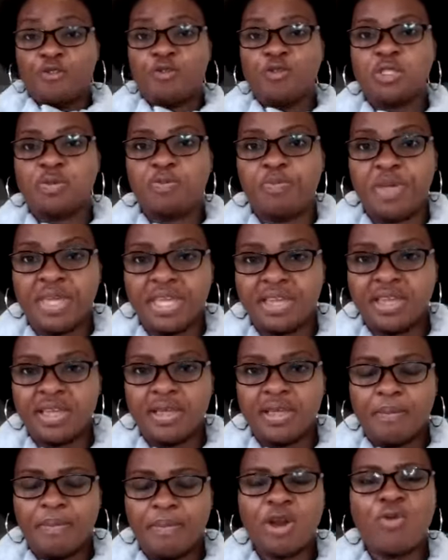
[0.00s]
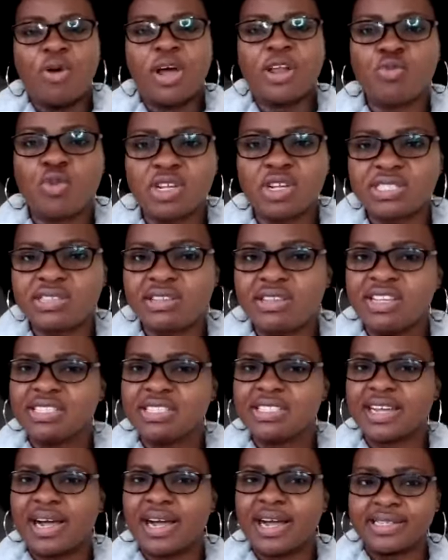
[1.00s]
to speak. But what was in
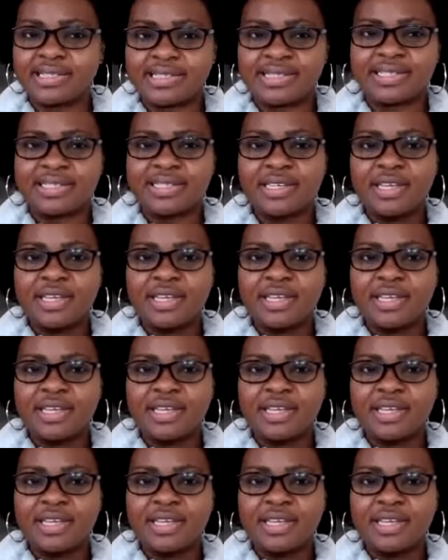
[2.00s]
his heart?